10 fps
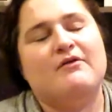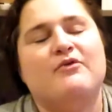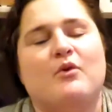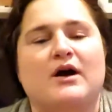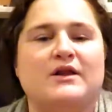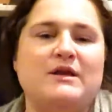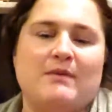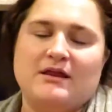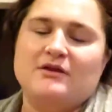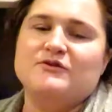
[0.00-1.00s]
for the
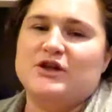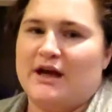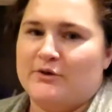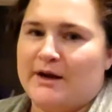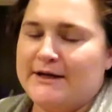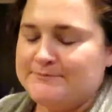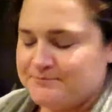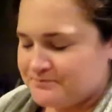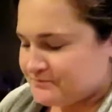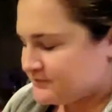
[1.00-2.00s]
month of
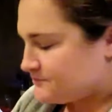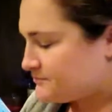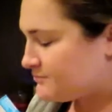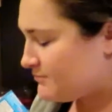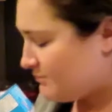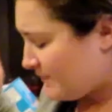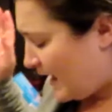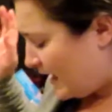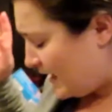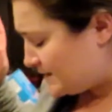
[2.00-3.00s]
January.
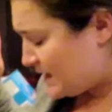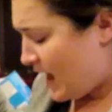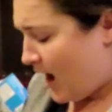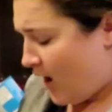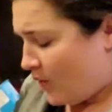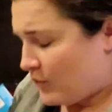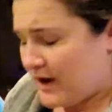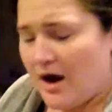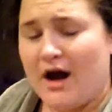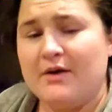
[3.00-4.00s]
And
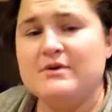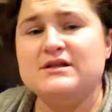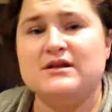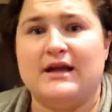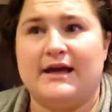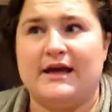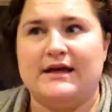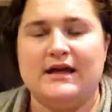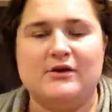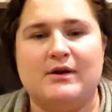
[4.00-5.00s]
when I was
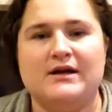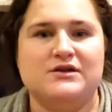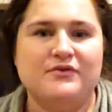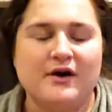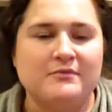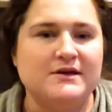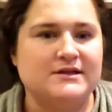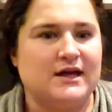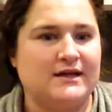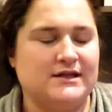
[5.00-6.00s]
like getting ready to film
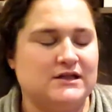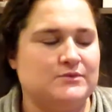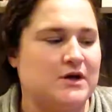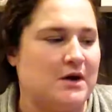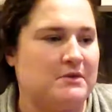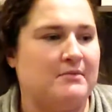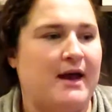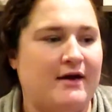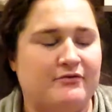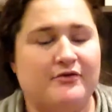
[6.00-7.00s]
this and ideas were coming in my
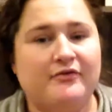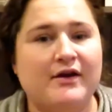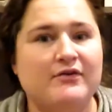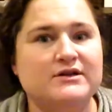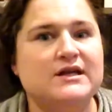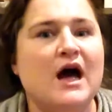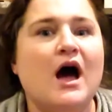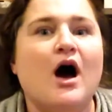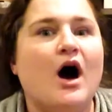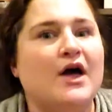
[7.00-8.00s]
head for favorites,
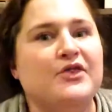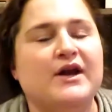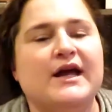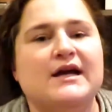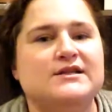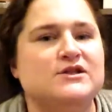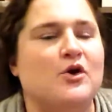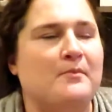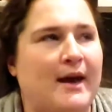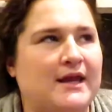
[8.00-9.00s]
I thought I had
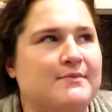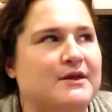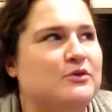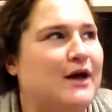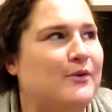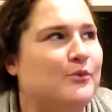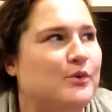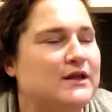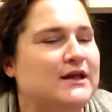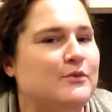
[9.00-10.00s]
so many, but that
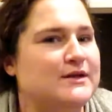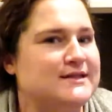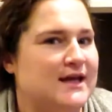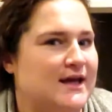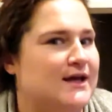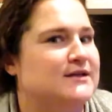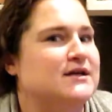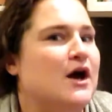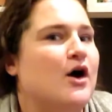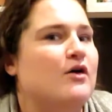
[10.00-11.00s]
really was it
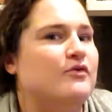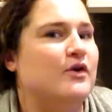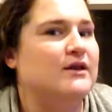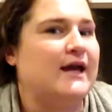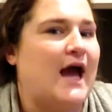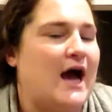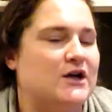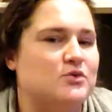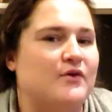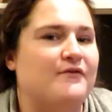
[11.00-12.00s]
for like
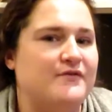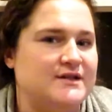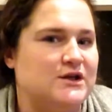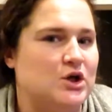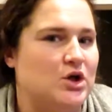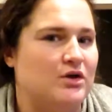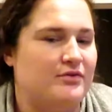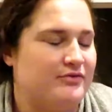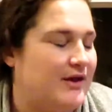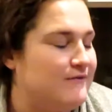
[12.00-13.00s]
actual
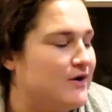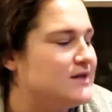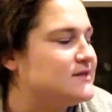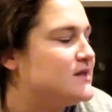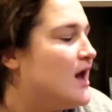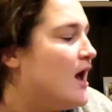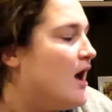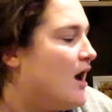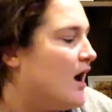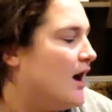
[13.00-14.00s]
physical favorites.
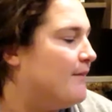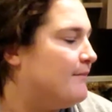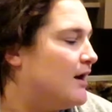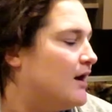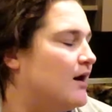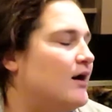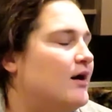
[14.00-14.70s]
I